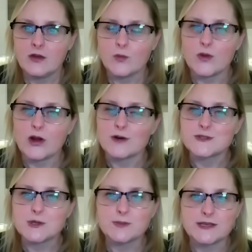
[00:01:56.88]
We are
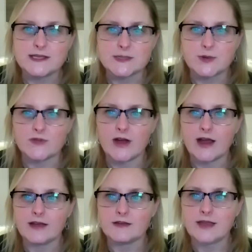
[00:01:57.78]
also pleased to
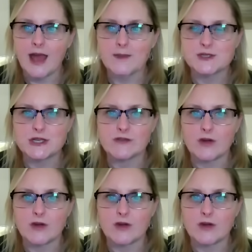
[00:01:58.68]
provide captioning of